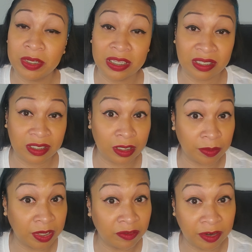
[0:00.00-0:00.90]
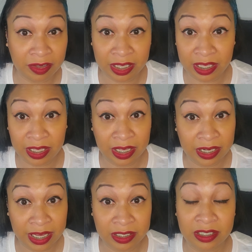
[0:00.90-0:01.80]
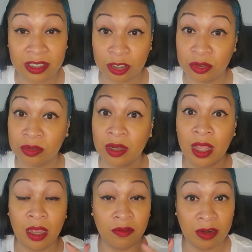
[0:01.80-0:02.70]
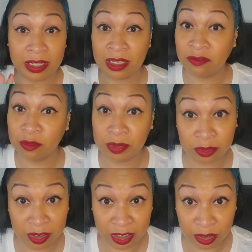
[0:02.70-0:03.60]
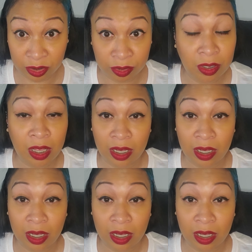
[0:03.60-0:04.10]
because it's going to be a very kinky and nasty sexual rendezvous between these two.